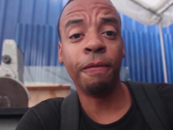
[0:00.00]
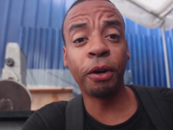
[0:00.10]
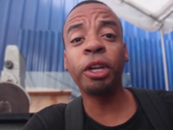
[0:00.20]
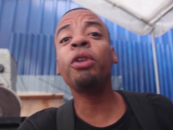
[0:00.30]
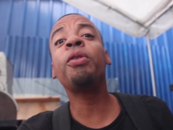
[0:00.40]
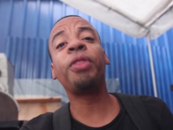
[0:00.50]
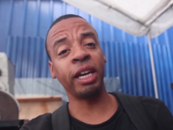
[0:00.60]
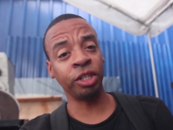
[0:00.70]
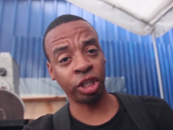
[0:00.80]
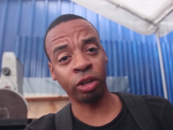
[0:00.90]
for the youth
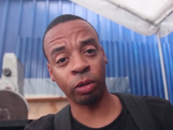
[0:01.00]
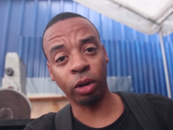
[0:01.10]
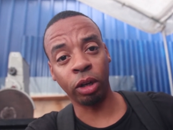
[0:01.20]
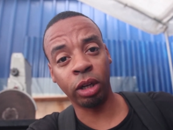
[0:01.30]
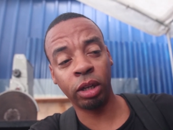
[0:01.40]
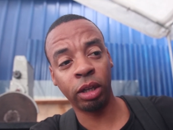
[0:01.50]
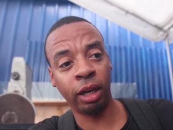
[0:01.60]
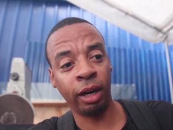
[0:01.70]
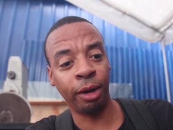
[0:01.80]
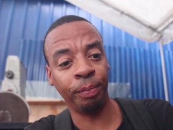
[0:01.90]
in general.
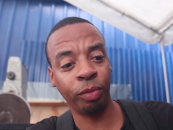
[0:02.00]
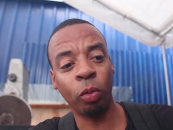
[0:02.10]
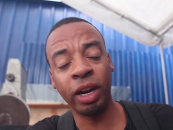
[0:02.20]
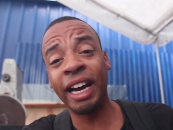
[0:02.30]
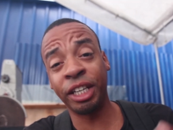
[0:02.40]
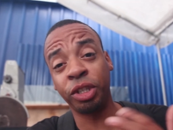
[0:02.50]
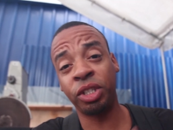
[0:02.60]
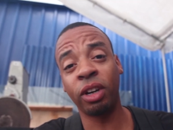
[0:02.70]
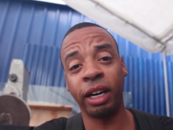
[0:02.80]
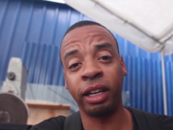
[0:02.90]
Um, when I actually
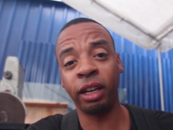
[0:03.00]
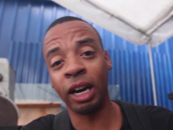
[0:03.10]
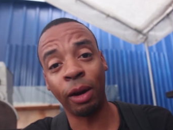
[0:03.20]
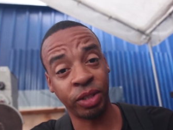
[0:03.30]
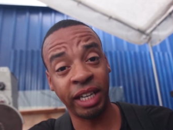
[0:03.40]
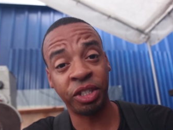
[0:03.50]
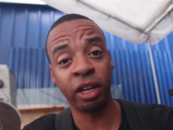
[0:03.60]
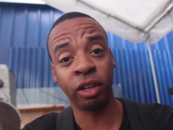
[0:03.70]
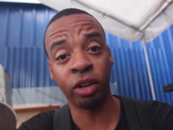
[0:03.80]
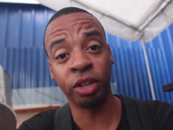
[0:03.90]
started here, I was
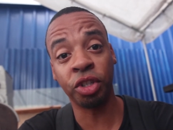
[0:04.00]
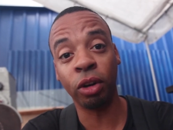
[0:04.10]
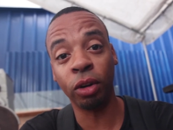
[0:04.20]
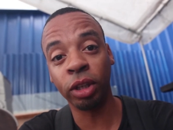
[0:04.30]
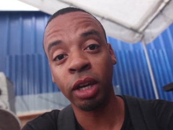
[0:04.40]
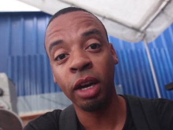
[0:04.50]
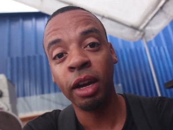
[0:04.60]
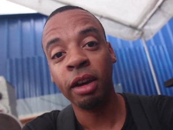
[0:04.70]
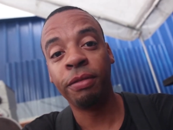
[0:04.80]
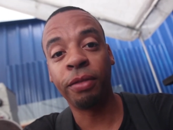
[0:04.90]
18 years old
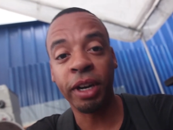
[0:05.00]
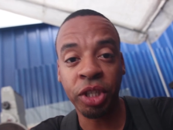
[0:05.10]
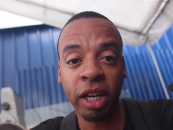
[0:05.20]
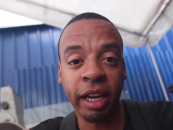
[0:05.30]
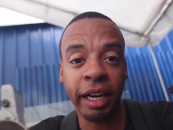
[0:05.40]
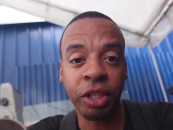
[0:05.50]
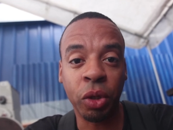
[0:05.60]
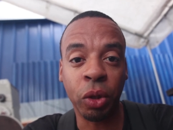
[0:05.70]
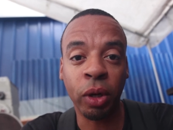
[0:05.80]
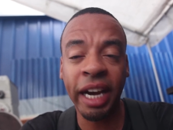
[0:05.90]
fresh out of high
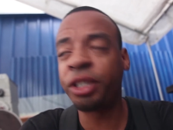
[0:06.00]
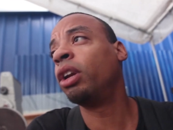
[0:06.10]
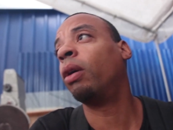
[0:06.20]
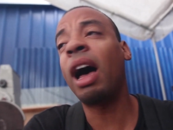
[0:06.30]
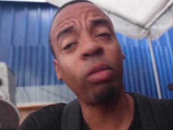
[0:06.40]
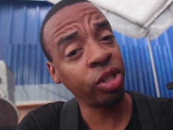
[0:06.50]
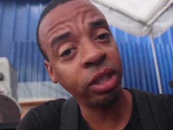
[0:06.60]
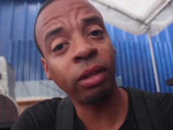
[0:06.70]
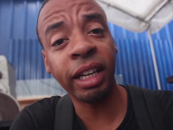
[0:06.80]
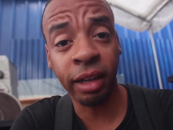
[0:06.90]
school. Actually, no, I was
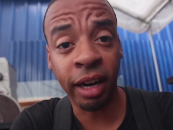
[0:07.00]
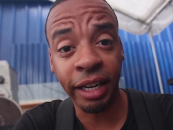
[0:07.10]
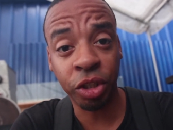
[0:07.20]
still in high